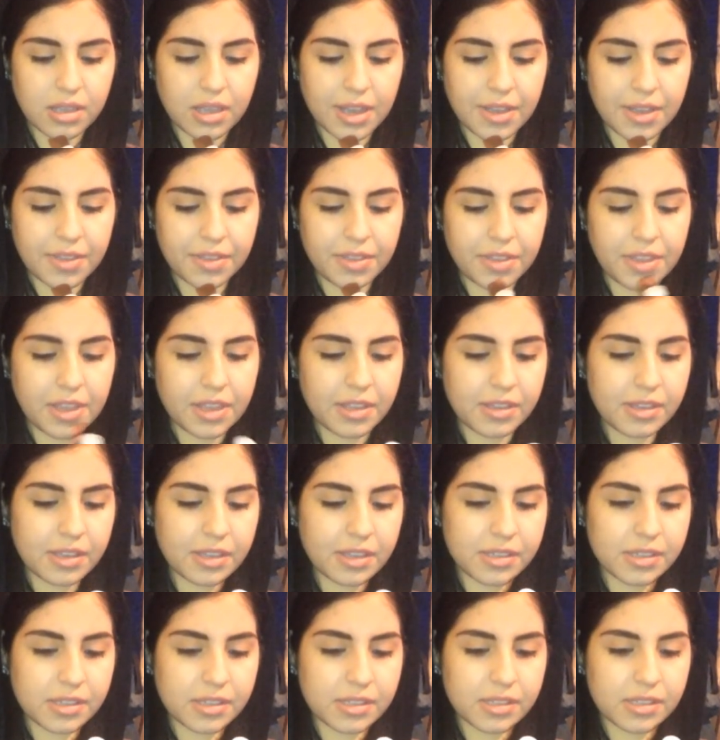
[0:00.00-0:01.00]
I think
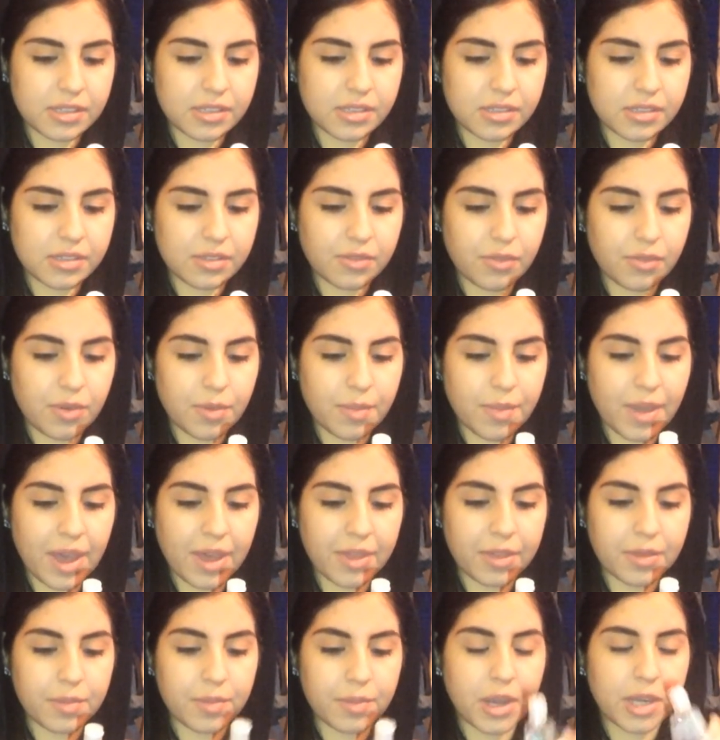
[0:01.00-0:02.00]
this is from
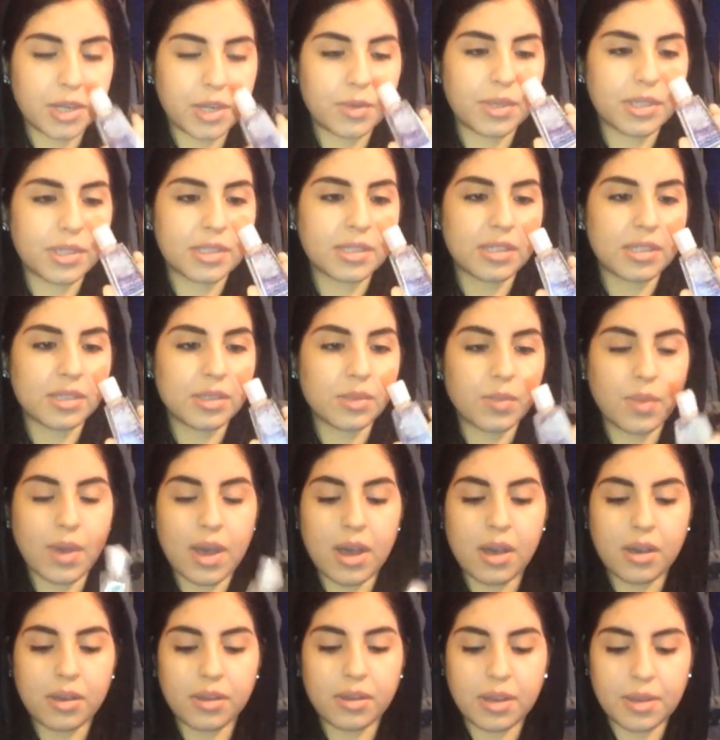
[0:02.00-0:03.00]
Bath and Body Works as
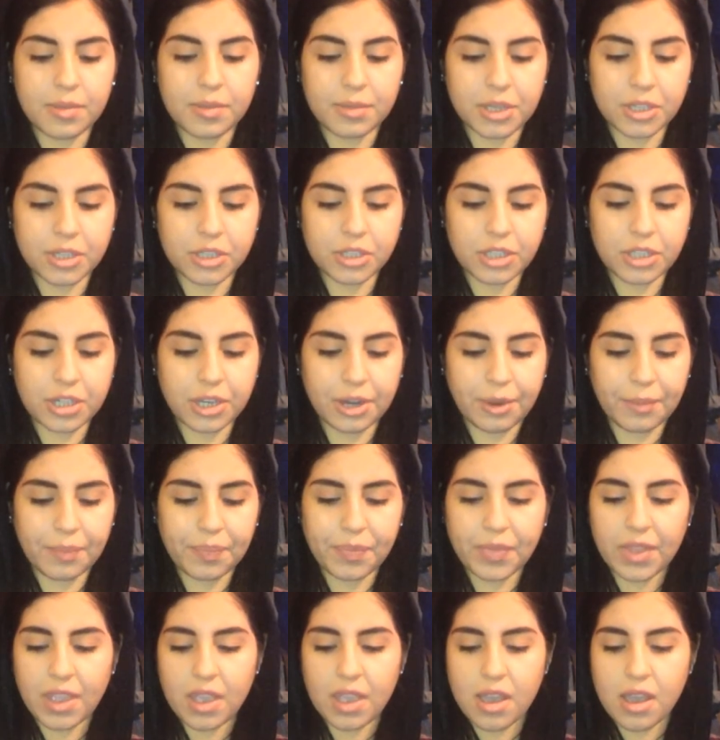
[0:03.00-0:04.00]
well, I'm not sure.
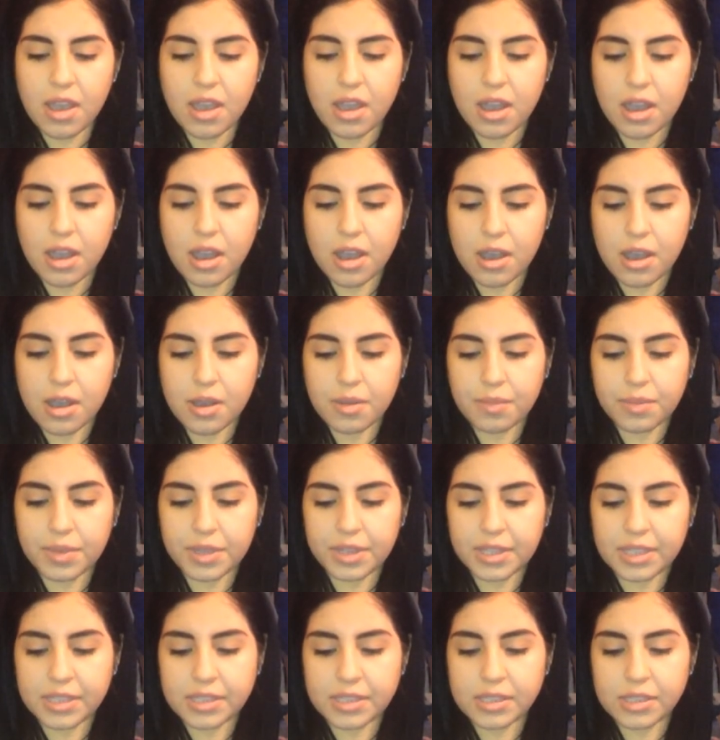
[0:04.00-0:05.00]
Um,
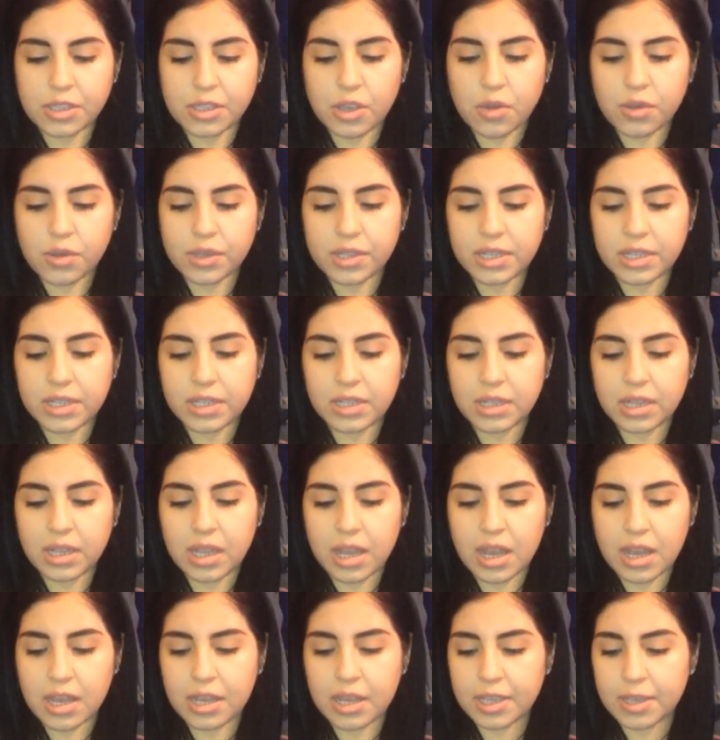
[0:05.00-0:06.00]
but this is coconut
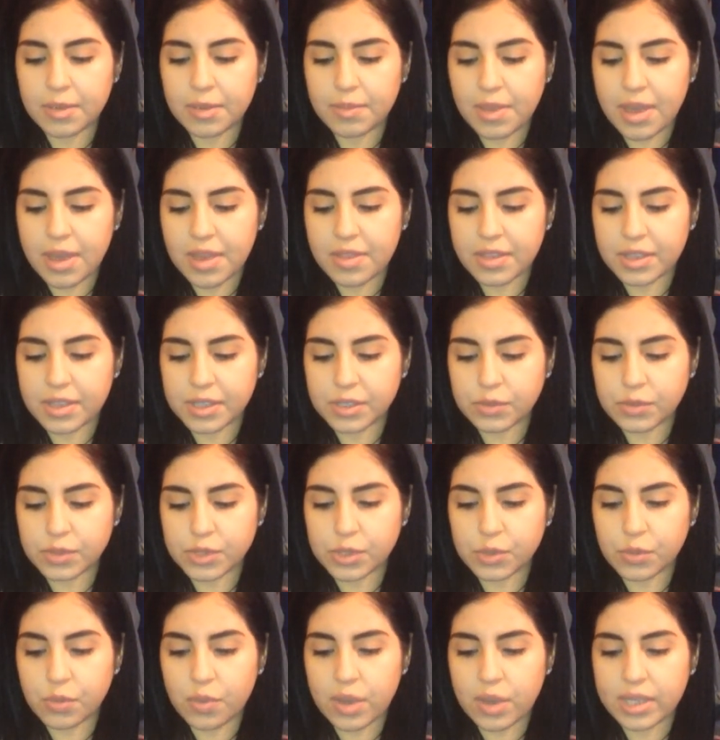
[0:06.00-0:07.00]
lime, and this
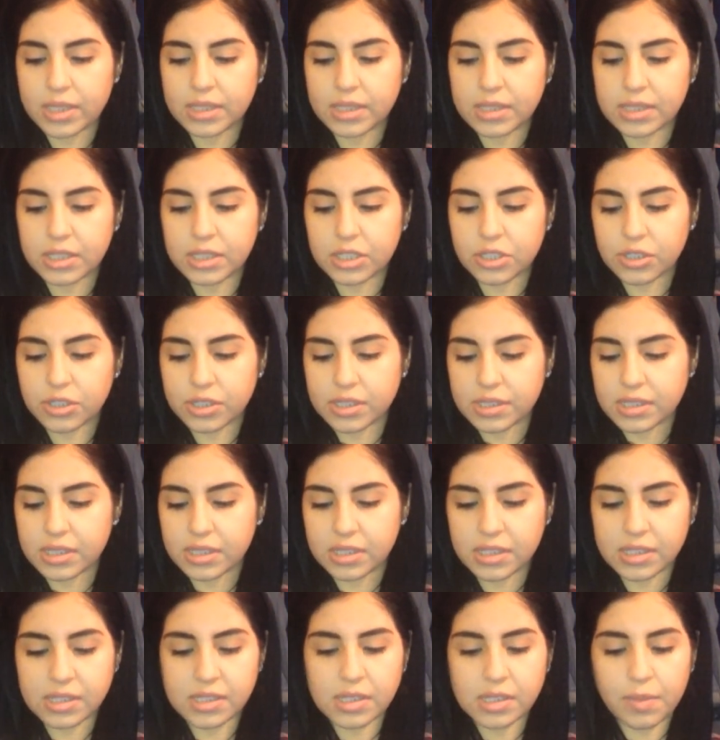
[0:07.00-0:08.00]
one's white citrus, and
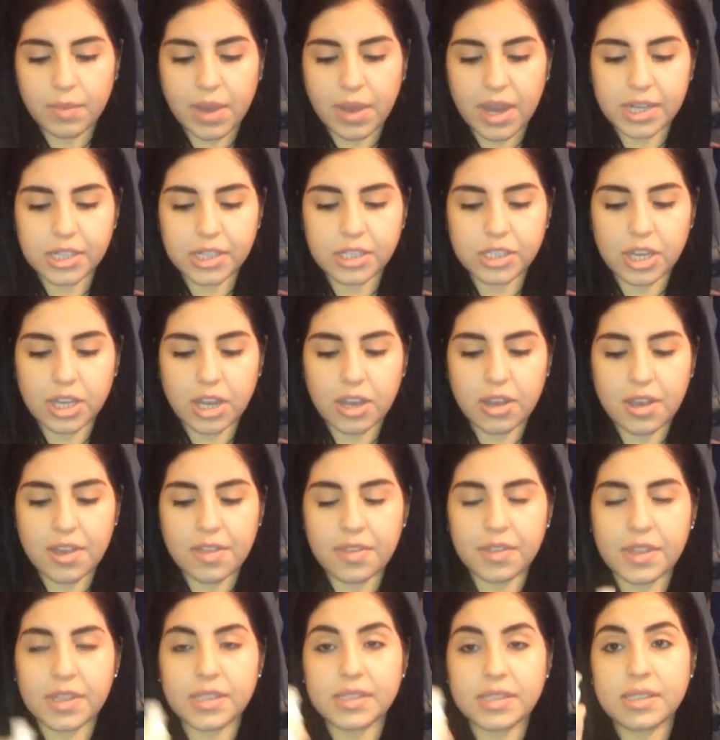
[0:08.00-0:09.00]
this is a body gel,
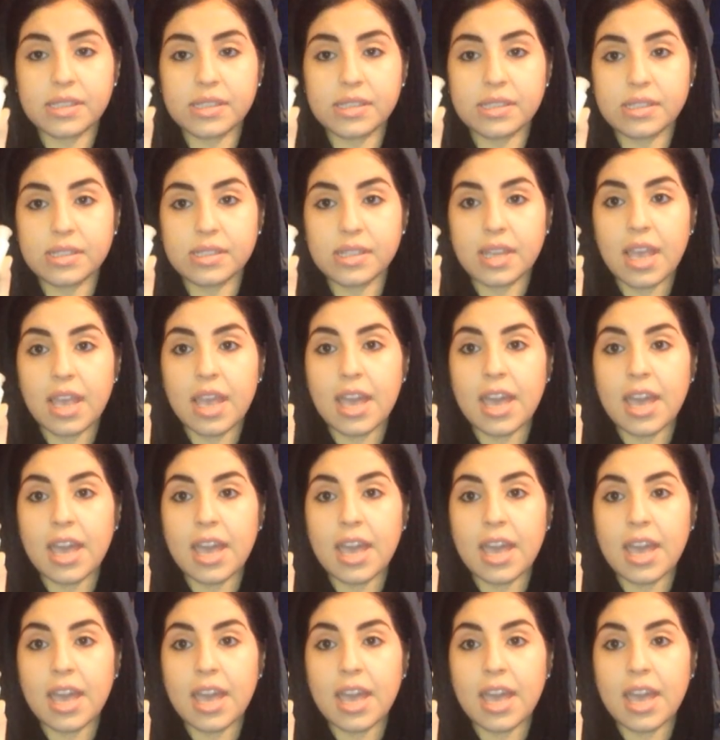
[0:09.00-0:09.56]
and this is